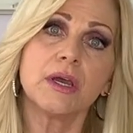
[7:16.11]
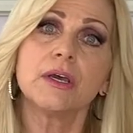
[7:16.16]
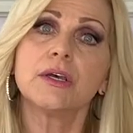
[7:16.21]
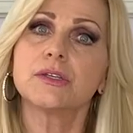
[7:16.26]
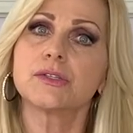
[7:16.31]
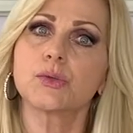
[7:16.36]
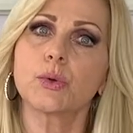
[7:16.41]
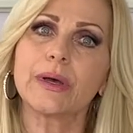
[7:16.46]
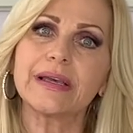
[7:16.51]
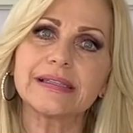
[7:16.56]

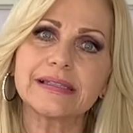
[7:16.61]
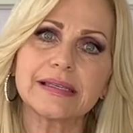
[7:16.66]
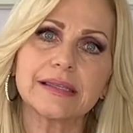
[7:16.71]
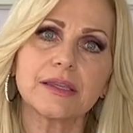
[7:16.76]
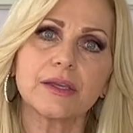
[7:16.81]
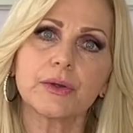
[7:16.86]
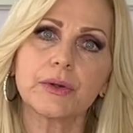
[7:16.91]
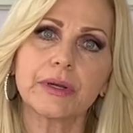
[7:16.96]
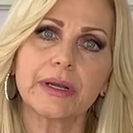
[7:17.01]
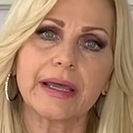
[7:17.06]
So I sit
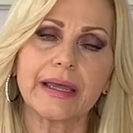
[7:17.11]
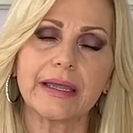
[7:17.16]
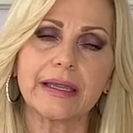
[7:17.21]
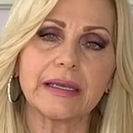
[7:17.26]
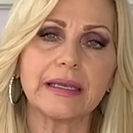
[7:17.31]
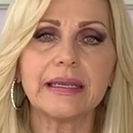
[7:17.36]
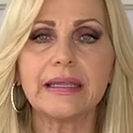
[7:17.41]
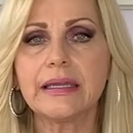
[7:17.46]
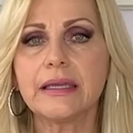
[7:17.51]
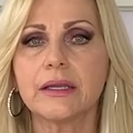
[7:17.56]
there and I
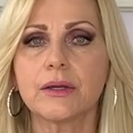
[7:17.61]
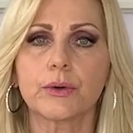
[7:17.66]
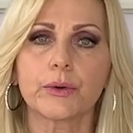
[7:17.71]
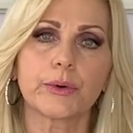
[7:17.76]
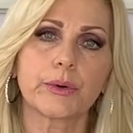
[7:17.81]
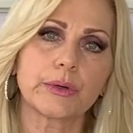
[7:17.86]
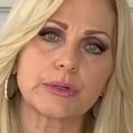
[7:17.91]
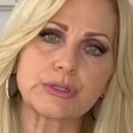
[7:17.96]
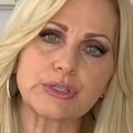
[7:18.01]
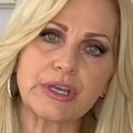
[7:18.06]
knit or
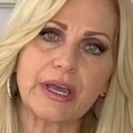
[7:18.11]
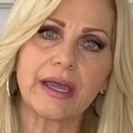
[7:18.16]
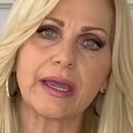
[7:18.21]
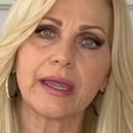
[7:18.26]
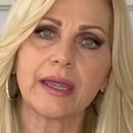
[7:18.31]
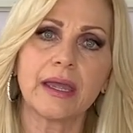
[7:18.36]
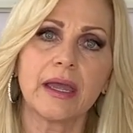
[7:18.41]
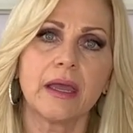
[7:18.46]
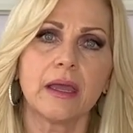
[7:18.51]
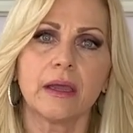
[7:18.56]

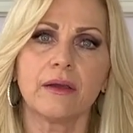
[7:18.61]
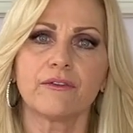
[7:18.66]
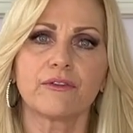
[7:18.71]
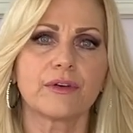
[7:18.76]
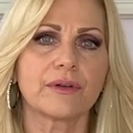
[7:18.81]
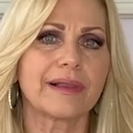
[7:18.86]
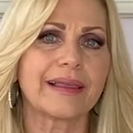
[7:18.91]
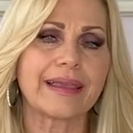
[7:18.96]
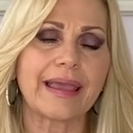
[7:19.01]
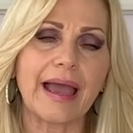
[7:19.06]
crochet for
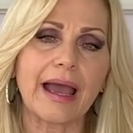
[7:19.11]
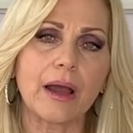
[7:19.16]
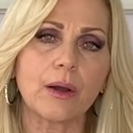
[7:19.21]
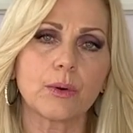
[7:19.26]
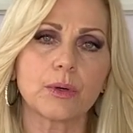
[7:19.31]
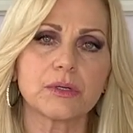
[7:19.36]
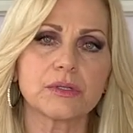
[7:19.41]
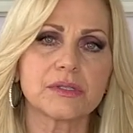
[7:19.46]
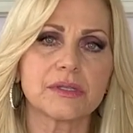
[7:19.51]
like hours,